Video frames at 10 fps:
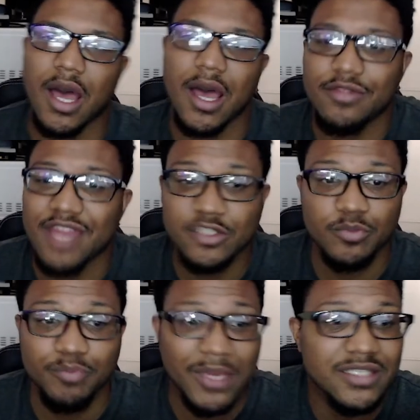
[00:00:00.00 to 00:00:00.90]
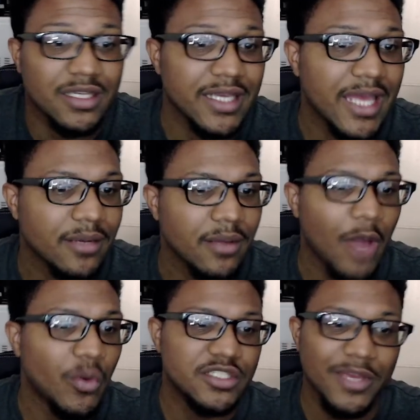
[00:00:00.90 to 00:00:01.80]
that's basically it. I
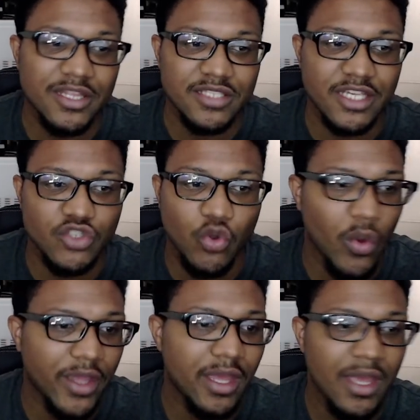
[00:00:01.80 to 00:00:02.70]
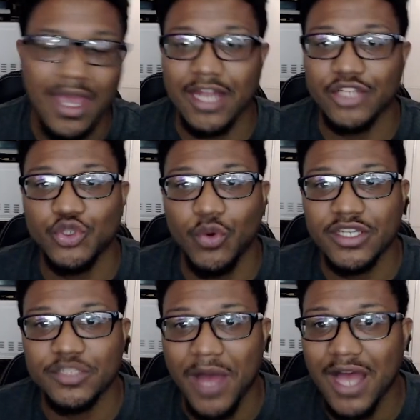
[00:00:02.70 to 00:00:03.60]
wanted to make this as quick and as short
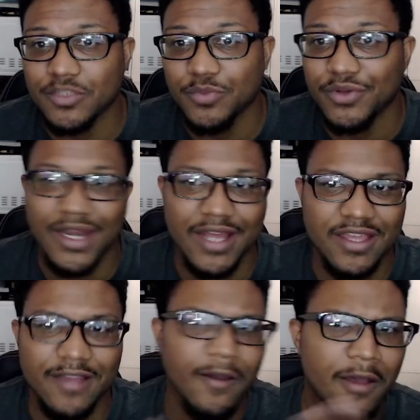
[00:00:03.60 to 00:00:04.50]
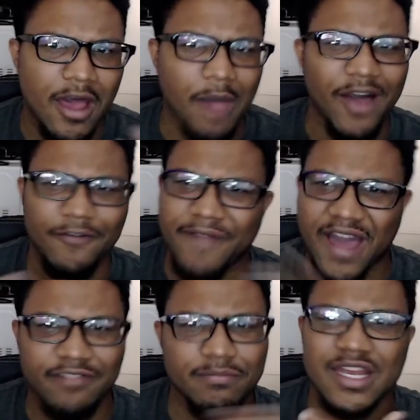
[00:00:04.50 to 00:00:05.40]
as possible, and I think about
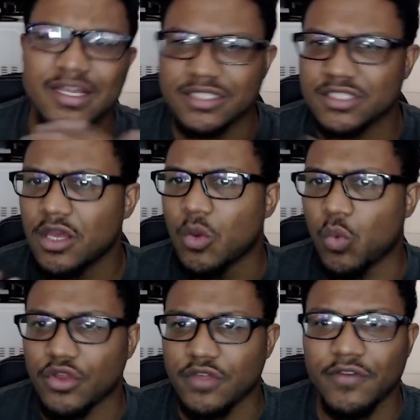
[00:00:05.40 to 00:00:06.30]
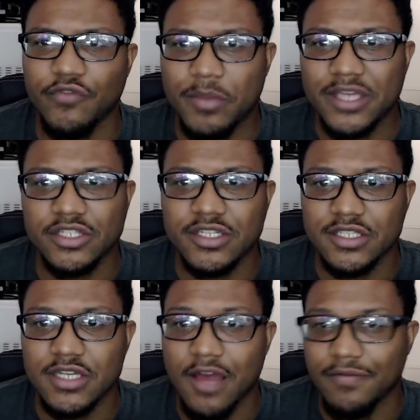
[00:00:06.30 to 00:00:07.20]
5 minutes worth of information is enough.